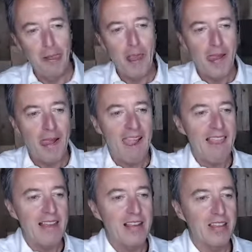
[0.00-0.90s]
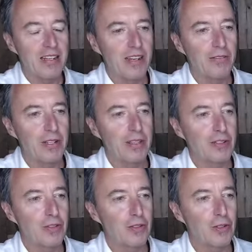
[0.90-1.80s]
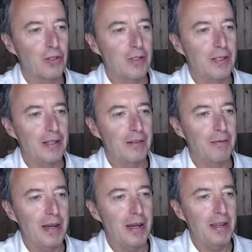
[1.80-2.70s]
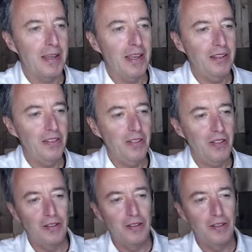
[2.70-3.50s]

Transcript: I think everything looks good on my end.